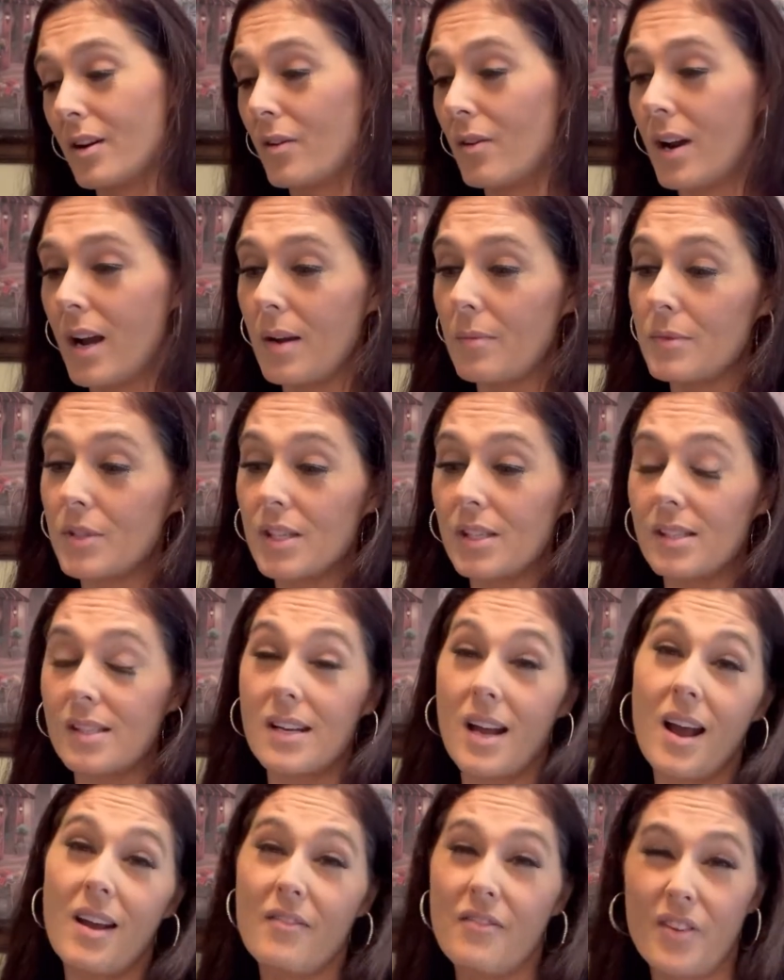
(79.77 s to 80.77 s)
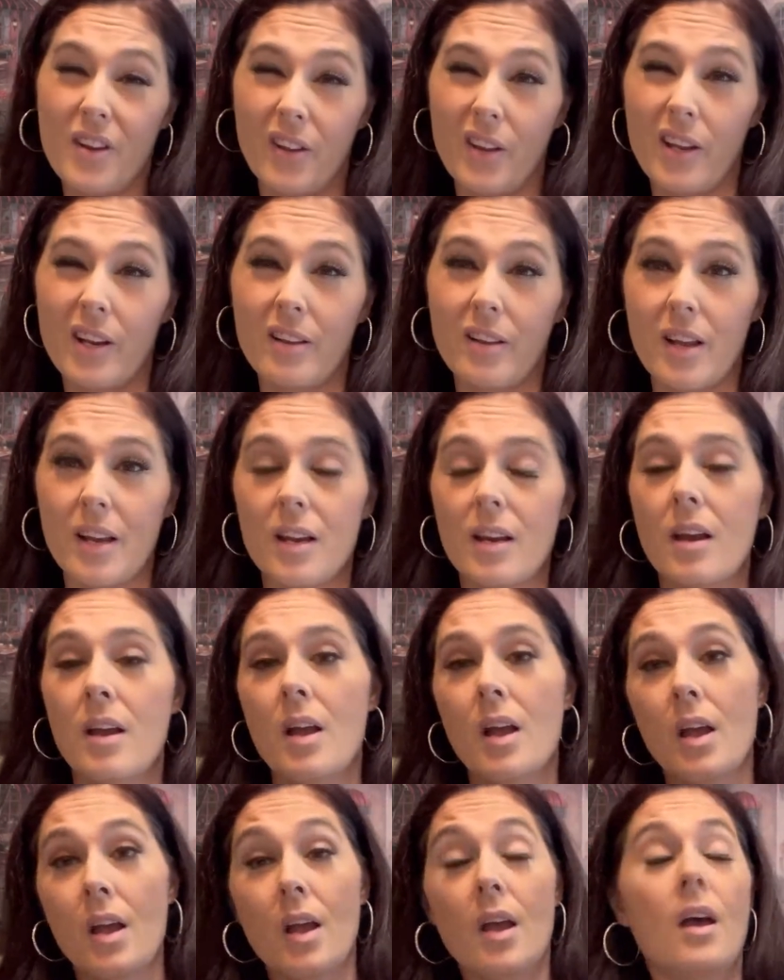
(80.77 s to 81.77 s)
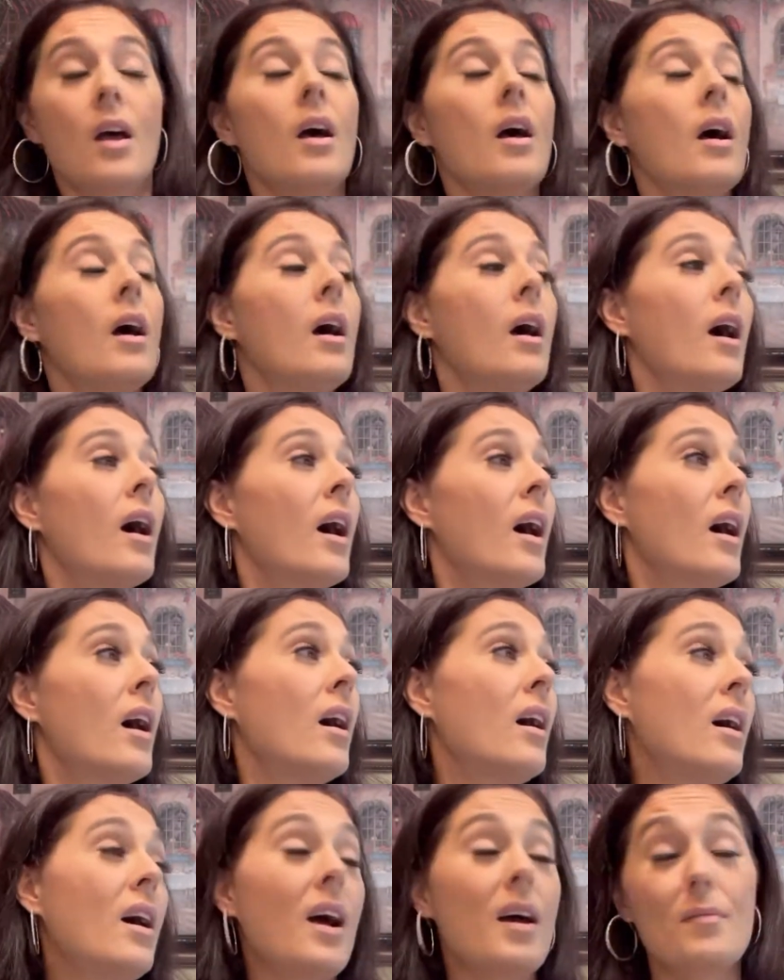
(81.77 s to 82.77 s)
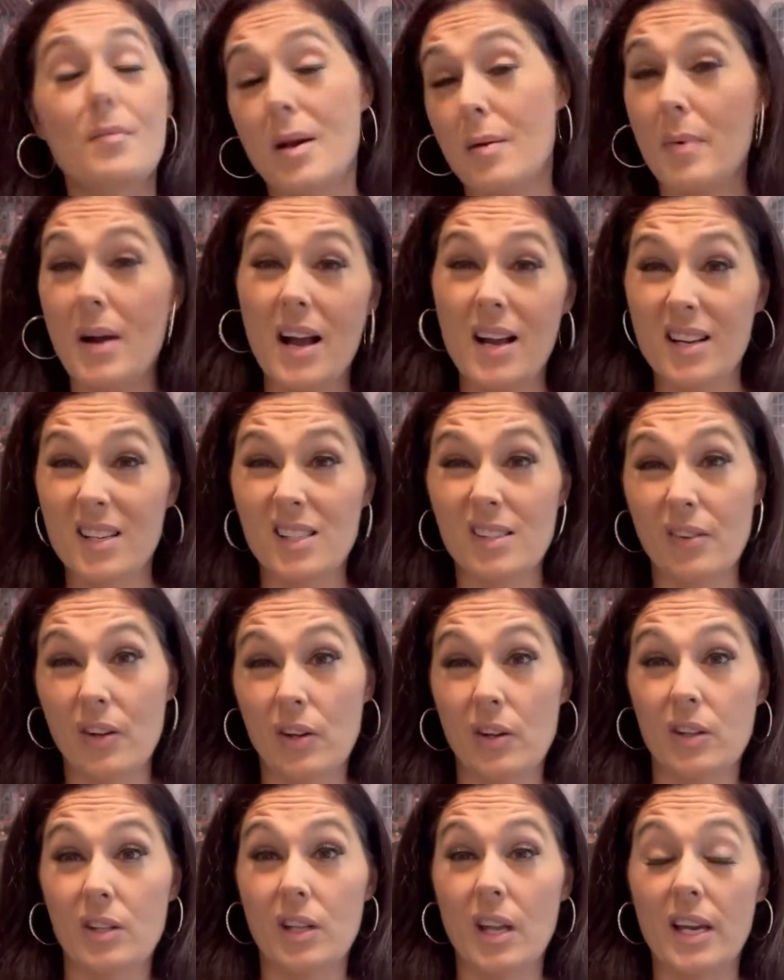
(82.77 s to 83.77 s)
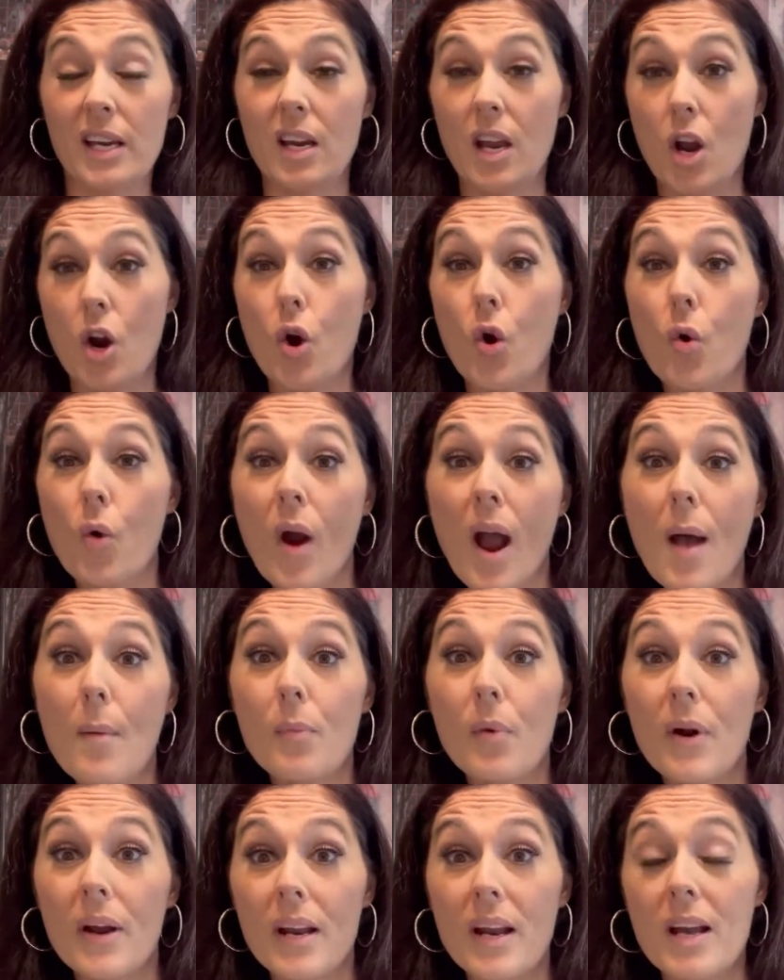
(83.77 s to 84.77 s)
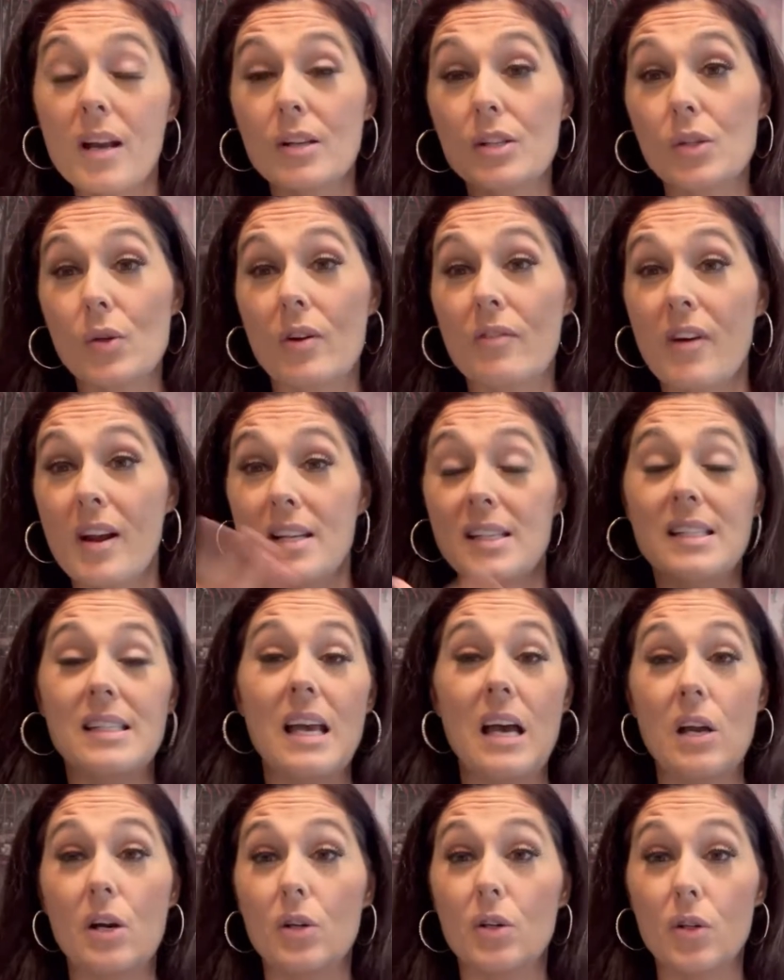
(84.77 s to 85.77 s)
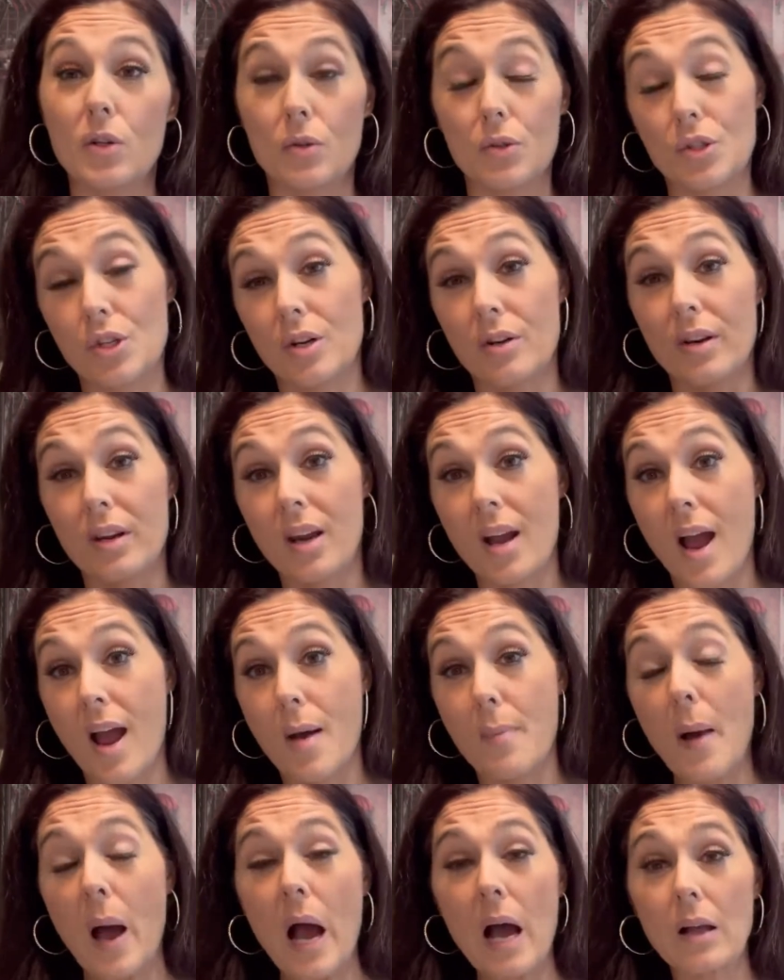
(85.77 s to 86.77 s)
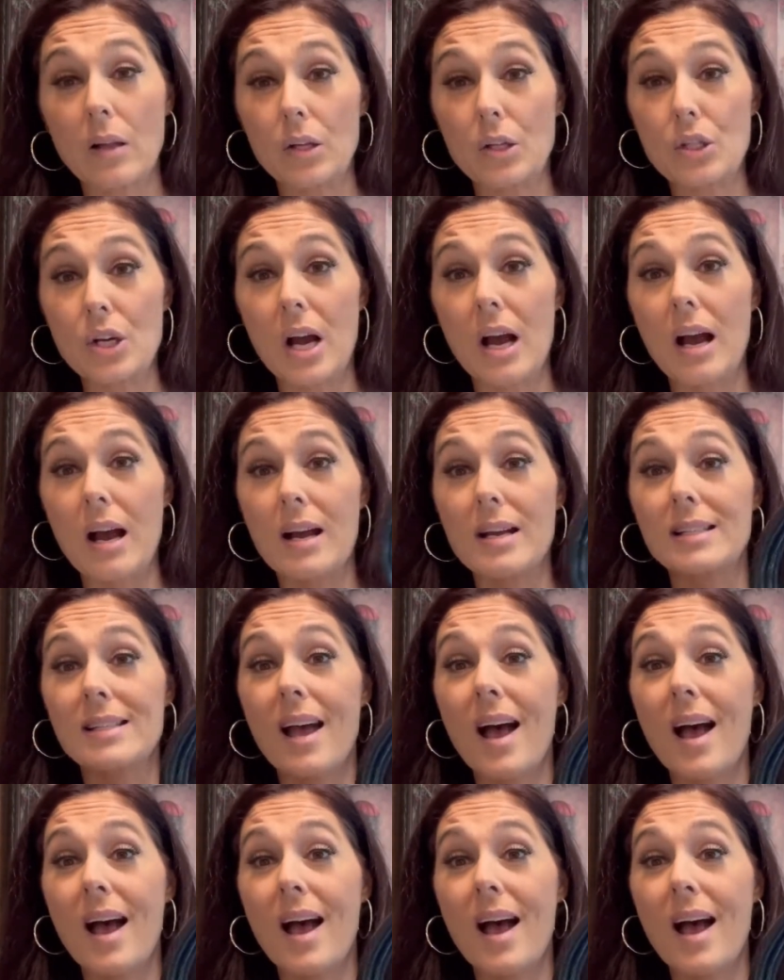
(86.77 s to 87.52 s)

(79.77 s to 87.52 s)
I'm just not feeling like, and my body's feeling like crap right now. So if I sound a little junky, I apologize.